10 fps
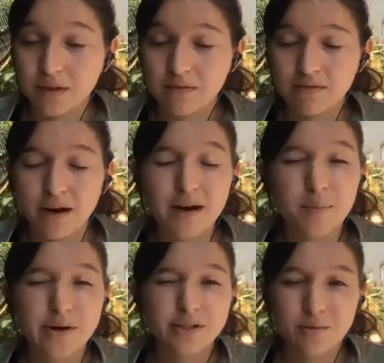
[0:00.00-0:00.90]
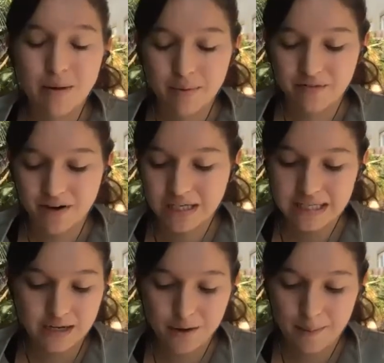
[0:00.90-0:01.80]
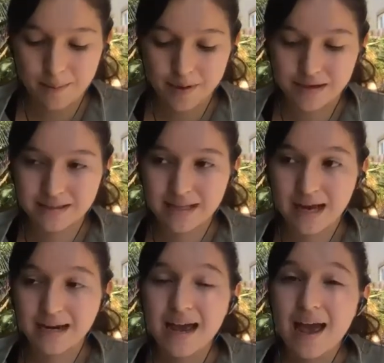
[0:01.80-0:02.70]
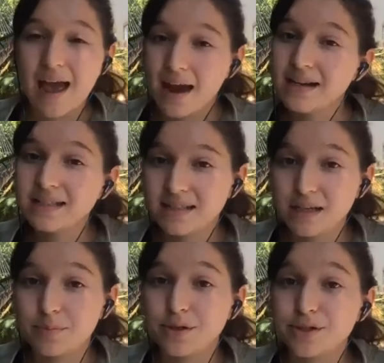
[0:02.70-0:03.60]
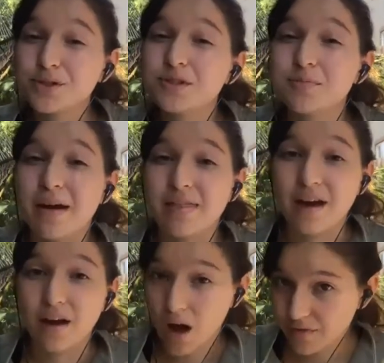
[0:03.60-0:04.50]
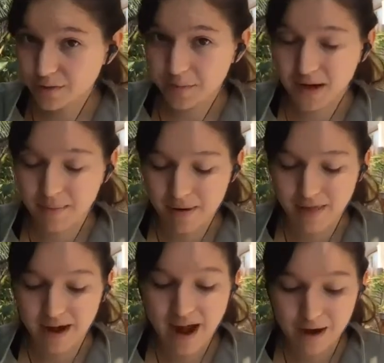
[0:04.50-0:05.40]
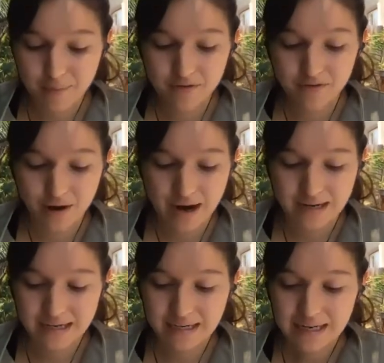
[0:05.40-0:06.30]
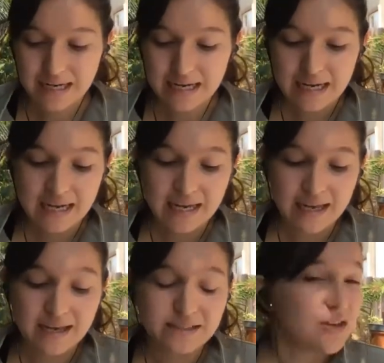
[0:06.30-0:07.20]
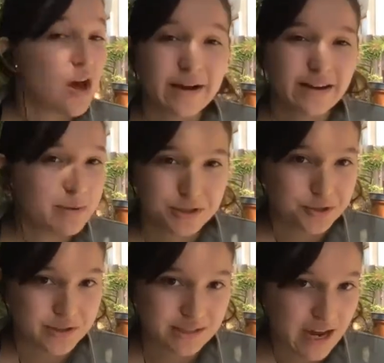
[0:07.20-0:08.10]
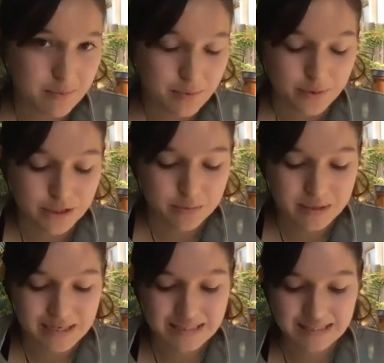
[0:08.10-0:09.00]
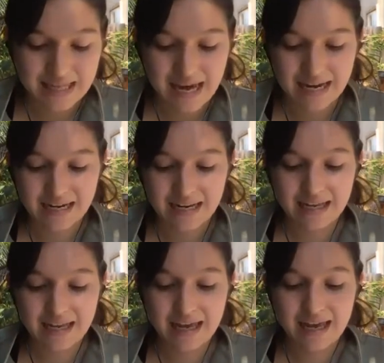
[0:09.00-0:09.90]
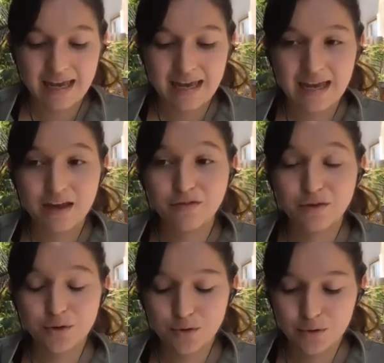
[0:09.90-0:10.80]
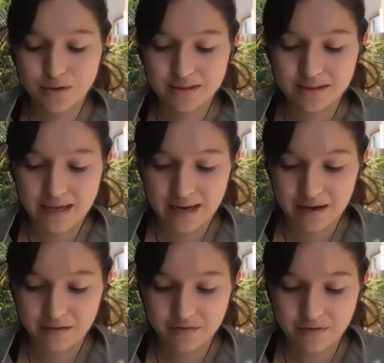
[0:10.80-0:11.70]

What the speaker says: very important to remember, very key to remember, is that any seed produced by that offspring, by that hybrid variety, is not going to be true to type, which means that if you save